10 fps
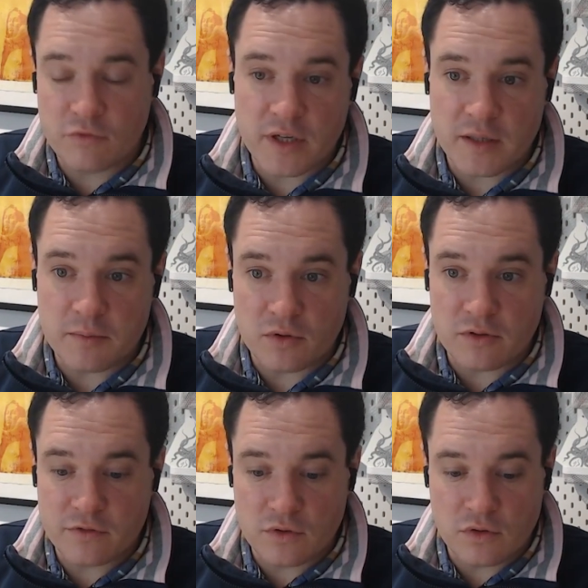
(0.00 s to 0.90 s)
Really
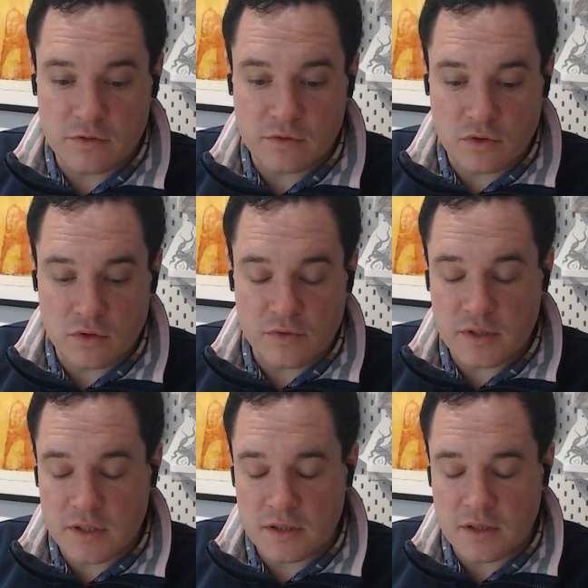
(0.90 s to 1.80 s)
important for
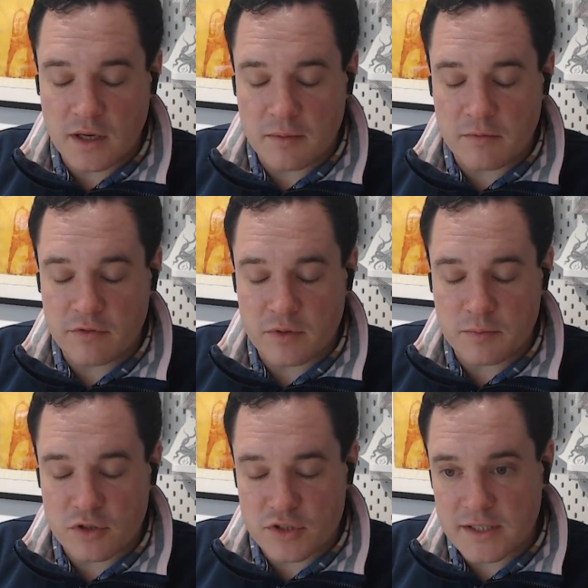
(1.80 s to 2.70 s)
the
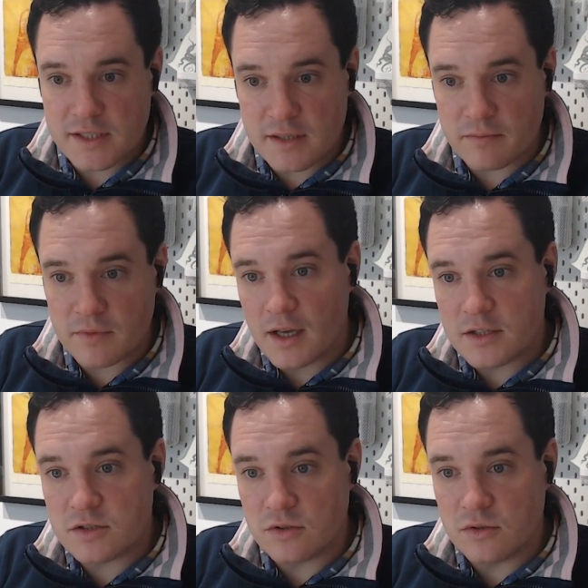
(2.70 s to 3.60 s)
project team
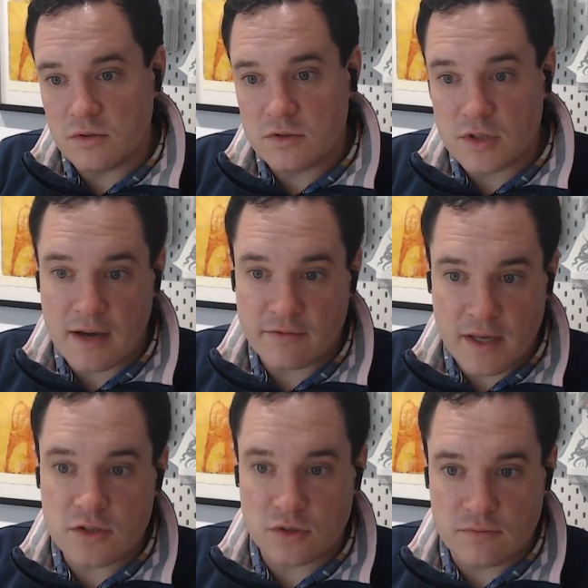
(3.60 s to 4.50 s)
to have that too.